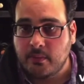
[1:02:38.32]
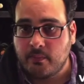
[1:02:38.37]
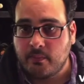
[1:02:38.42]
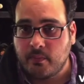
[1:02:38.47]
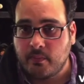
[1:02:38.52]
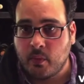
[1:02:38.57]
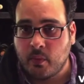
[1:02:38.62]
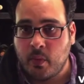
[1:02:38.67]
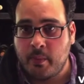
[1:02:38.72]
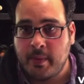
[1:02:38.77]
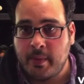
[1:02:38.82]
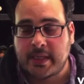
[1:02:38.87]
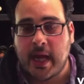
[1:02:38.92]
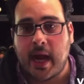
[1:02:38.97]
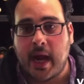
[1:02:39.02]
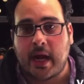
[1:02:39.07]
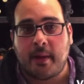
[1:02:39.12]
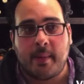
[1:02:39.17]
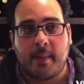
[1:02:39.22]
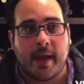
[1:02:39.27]
when we
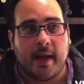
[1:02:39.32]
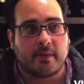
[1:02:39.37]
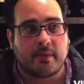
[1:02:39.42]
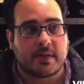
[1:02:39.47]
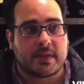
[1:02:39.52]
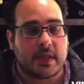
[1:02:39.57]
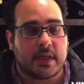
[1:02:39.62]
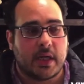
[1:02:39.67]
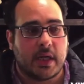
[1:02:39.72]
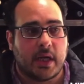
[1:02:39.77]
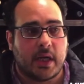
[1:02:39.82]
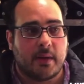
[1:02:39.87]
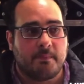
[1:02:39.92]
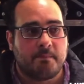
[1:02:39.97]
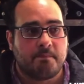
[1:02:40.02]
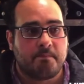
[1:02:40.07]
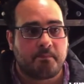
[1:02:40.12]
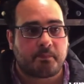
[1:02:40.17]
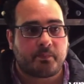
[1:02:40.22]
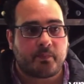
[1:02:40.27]
talk about um,
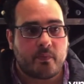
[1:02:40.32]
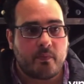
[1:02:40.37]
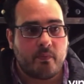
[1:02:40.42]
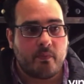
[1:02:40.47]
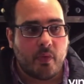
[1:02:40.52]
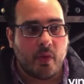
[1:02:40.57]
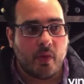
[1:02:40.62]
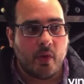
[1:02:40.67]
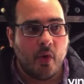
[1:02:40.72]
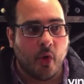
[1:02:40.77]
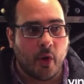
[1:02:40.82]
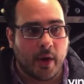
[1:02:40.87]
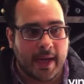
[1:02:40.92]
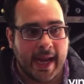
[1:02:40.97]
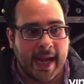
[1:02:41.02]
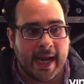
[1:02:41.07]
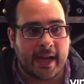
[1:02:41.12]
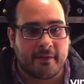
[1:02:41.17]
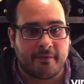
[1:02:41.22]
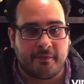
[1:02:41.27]

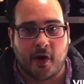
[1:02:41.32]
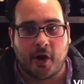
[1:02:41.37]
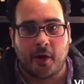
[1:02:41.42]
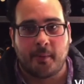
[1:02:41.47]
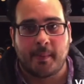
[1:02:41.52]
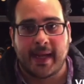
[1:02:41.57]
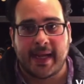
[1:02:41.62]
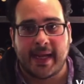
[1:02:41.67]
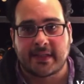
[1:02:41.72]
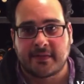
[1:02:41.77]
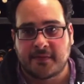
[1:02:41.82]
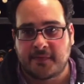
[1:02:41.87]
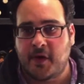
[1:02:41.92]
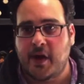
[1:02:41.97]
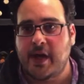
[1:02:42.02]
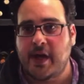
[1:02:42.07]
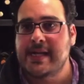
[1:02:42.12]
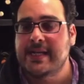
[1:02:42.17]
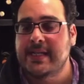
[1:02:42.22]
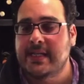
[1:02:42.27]
organic farming, it's
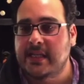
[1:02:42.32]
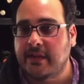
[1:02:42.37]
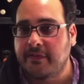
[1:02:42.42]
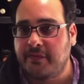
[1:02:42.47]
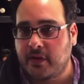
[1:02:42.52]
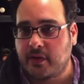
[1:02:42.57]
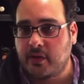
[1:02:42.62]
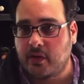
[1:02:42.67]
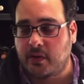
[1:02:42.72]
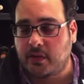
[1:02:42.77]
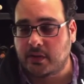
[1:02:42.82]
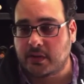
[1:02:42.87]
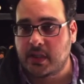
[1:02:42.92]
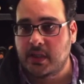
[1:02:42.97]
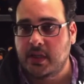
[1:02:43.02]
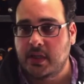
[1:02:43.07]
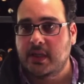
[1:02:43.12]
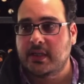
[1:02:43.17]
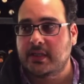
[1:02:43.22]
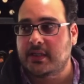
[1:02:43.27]
very difficult
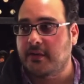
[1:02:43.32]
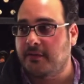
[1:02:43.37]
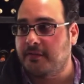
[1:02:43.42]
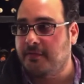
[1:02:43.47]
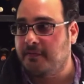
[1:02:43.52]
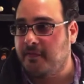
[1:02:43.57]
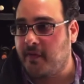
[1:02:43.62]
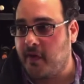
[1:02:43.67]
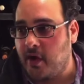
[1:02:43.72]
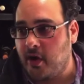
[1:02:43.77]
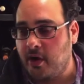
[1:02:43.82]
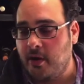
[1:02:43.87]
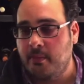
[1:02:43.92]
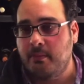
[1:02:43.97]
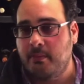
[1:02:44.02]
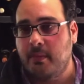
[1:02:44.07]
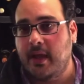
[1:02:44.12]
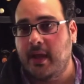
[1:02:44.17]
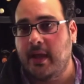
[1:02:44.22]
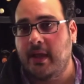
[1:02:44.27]
to farm
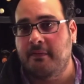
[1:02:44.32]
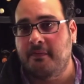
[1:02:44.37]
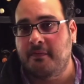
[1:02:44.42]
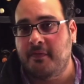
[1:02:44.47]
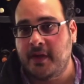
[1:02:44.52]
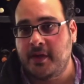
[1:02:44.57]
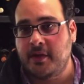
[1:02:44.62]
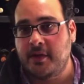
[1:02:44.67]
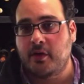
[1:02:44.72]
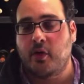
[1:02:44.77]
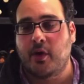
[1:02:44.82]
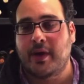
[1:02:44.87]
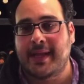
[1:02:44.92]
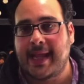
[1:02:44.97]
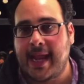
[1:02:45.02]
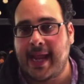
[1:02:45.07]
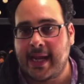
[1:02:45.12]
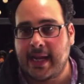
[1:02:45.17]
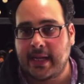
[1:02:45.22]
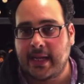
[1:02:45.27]
a vineyard
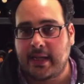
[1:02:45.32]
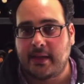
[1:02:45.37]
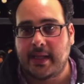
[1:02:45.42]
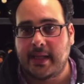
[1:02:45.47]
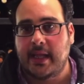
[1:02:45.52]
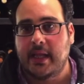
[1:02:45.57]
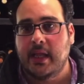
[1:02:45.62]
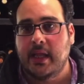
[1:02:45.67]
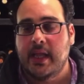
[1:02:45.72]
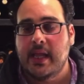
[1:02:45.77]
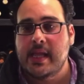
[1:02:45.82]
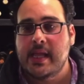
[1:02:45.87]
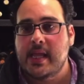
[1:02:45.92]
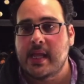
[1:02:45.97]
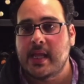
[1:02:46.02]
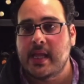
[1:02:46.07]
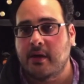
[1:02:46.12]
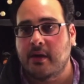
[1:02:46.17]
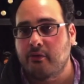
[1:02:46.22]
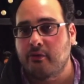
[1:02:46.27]
organically
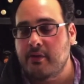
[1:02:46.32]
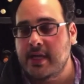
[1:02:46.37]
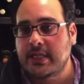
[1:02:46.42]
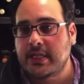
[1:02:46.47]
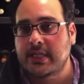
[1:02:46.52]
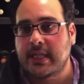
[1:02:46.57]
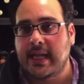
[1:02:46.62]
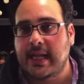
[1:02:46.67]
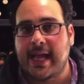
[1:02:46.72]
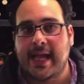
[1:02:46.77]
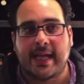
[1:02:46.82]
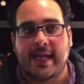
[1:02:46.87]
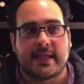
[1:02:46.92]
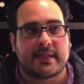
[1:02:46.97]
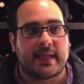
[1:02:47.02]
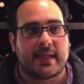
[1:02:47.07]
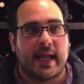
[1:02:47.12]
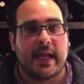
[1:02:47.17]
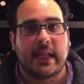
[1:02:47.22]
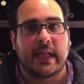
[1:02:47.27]
in a region that has
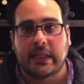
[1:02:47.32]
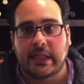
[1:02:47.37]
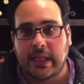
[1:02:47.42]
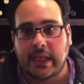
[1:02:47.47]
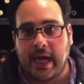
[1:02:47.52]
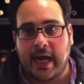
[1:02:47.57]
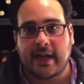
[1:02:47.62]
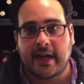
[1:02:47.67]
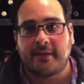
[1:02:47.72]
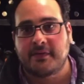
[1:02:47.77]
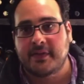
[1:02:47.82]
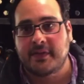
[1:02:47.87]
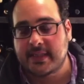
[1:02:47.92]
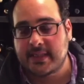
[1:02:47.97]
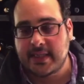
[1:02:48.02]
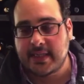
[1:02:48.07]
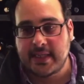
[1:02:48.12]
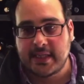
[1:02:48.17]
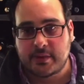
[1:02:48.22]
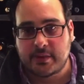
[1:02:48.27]
a lot of
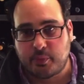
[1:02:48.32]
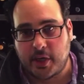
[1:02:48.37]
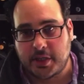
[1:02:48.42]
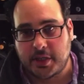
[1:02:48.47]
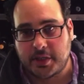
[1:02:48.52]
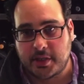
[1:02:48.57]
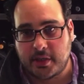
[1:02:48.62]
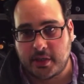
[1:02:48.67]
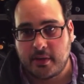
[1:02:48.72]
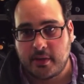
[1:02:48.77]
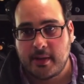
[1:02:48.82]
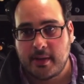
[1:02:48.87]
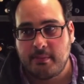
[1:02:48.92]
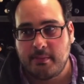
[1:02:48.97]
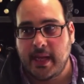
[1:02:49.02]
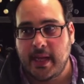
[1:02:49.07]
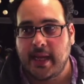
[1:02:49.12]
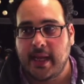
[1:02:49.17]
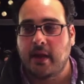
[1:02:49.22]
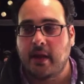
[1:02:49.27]
disease pressure,
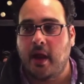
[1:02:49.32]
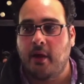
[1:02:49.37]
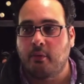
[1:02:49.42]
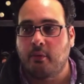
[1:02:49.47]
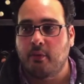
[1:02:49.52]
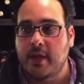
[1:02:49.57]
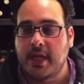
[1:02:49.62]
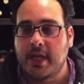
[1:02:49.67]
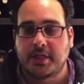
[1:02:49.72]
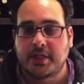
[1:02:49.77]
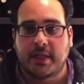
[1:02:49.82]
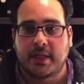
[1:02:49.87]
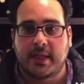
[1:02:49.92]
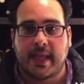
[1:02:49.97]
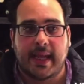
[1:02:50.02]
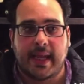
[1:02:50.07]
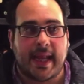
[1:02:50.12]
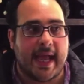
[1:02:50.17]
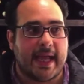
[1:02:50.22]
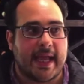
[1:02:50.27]
meaning a region that
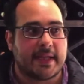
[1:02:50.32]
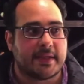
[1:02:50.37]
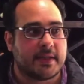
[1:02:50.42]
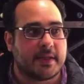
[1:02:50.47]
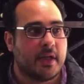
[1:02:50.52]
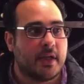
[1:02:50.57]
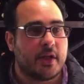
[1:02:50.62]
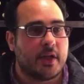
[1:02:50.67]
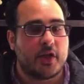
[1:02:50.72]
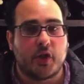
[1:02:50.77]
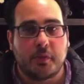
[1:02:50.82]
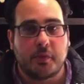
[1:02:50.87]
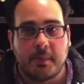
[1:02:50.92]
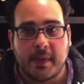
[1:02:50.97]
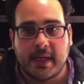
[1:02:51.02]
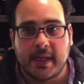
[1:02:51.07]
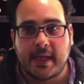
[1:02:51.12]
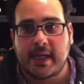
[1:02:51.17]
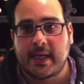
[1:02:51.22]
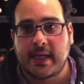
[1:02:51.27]
has
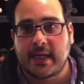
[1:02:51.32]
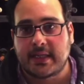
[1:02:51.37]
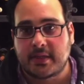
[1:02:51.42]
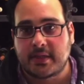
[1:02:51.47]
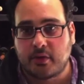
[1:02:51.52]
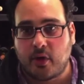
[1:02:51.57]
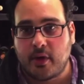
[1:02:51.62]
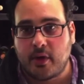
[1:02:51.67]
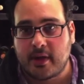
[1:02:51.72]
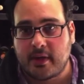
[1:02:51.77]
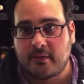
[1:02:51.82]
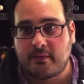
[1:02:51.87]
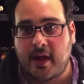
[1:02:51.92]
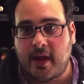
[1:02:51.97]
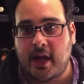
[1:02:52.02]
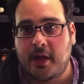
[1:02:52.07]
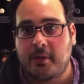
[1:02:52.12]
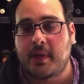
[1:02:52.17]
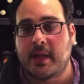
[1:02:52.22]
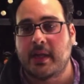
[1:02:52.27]
humidity in its growing
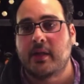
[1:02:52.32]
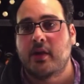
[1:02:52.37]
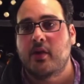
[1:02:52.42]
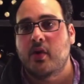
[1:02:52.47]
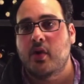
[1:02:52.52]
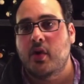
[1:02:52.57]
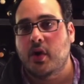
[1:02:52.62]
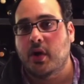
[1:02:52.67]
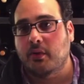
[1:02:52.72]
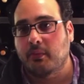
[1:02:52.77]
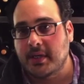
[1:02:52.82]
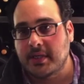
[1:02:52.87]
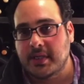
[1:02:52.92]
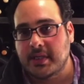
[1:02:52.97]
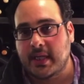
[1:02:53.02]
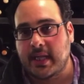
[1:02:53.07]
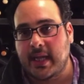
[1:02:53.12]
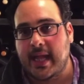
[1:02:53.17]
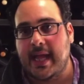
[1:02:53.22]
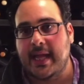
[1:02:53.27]
environment or a region
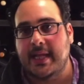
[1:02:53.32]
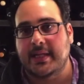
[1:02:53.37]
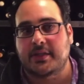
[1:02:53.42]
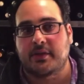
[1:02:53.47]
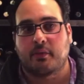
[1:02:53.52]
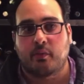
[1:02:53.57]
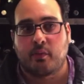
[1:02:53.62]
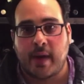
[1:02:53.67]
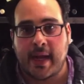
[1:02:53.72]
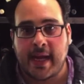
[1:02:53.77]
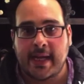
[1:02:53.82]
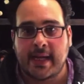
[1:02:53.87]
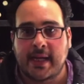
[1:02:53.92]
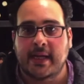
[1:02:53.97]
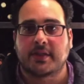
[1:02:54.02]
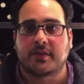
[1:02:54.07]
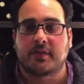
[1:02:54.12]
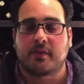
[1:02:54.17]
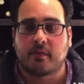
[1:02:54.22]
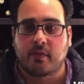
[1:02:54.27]
that has rain in
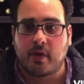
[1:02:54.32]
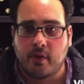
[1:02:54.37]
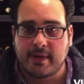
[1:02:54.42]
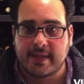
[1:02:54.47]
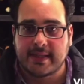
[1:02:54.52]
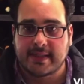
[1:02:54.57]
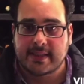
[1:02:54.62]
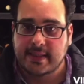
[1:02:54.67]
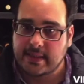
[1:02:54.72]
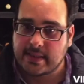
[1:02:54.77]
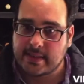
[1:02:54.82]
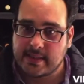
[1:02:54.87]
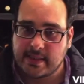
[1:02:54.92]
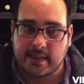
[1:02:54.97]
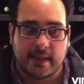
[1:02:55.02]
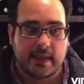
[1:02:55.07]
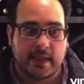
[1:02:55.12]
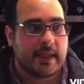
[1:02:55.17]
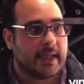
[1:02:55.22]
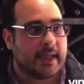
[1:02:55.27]
its growing season
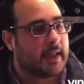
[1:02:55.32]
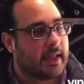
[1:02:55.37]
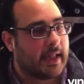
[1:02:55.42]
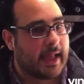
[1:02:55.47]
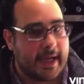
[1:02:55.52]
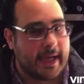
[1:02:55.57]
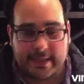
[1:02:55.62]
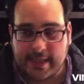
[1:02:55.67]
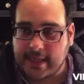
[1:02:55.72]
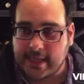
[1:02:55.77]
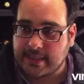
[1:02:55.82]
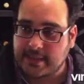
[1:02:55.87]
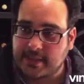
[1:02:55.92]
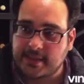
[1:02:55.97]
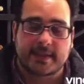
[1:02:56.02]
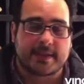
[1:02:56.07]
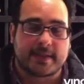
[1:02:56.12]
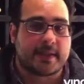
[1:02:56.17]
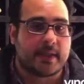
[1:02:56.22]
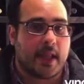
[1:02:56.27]
like
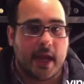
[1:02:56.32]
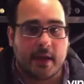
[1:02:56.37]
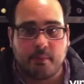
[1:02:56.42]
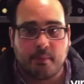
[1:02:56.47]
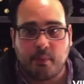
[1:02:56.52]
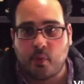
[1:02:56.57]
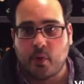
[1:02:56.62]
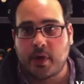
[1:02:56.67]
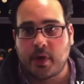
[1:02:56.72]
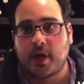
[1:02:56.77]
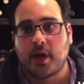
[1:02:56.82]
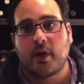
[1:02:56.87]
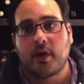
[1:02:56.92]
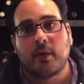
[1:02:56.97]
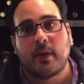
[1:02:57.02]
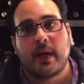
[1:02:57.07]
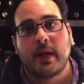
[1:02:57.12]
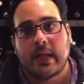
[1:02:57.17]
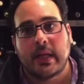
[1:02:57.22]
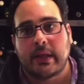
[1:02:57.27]
Texas, like Bordeaux,
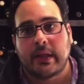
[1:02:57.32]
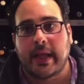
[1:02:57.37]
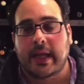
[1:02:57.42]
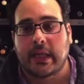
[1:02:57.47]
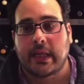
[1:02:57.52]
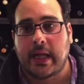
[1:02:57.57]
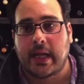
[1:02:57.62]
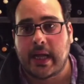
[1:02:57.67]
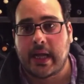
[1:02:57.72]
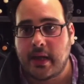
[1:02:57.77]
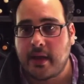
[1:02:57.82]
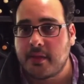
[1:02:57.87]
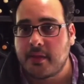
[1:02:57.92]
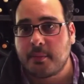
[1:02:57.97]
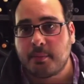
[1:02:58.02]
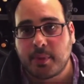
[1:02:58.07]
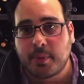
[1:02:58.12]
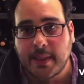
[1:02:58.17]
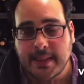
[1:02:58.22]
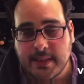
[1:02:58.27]
like a lot of other
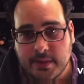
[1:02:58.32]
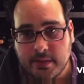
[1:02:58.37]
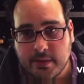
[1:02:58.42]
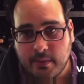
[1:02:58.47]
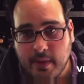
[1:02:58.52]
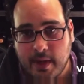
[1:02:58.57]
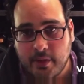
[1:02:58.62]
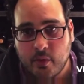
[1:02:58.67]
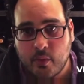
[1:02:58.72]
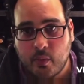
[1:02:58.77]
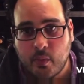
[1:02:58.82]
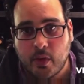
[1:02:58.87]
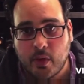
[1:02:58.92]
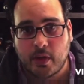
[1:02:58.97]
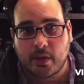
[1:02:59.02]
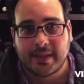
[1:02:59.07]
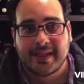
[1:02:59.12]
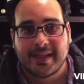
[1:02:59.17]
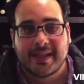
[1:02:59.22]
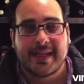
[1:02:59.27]
places around the
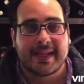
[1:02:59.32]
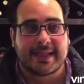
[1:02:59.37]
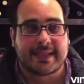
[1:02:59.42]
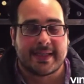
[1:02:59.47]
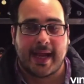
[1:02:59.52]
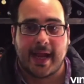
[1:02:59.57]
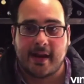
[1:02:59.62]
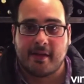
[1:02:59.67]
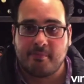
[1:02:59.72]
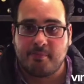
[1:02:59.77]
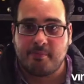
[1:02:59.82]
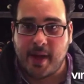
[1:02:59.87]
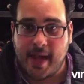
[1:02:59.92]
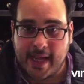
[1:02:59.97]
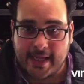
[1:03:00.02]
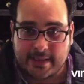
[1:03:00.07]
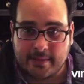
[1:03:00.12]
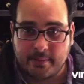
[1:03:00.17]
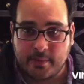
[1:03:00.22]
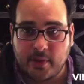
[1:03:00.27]
world. It's not
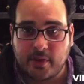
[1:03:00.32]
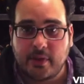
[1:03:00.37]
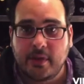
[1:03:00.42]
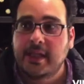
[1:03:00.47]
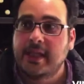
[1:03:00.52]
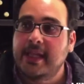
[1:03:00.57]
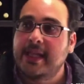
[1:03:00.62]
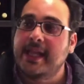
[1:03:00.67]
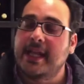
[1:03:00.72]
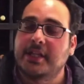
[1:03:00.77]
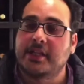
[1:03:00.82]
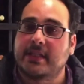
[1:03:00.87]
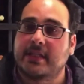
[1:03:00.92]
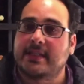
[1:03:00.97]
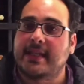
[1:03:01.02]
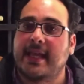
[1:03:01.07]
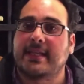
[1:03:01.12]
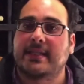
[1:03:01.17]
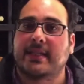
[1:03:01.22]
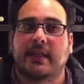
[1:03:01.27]
impossible, it just
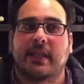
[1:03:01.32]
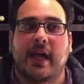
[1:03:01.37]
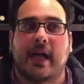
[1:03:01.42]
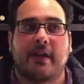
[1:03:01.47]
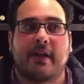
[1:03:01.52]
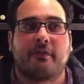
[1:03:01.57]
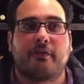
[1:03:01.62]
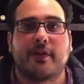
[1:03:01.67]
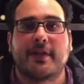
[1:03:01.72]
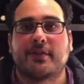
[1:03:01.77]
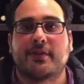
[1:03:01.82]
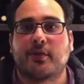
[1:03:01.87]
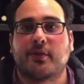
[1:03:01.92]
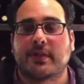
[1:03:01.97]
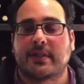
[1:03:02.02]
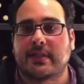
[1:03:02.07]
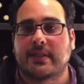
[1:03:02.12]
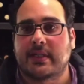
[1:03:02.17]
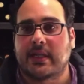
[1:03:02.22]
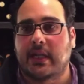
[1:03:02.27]
takes a lot of
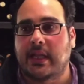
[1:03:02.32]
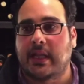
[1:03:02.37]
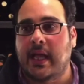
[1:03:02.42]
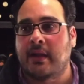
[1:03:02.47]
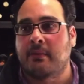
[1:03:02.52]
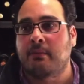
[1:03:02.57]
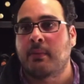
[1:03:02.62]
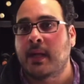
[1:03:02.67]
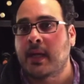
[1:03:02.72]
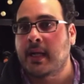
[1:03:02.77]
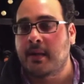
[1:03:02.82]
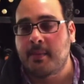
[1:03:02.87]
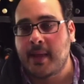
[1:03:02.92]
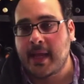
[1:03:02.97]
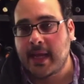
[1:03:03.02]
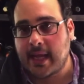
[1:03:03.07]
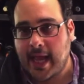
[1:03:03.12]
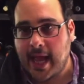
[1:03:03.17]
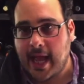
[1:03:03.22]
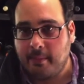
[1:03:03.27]
resources and a lot of money to make
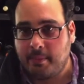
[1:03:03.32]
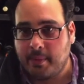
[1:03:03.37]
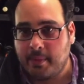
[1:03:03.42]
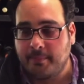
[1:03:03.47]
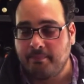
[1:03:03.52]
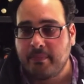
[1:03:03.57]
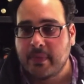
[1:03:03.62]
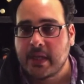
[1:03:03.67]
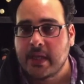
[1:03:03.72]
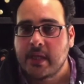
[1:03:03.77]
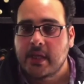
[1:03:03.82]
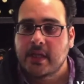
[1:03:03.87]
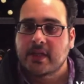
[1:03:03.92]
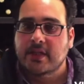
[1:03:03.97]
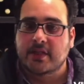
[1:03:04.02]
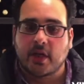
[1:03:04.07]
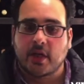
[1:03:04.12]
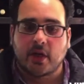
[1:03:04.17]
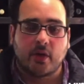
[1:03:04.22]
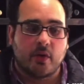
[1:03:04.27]
it happen.
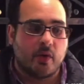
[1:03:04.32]
So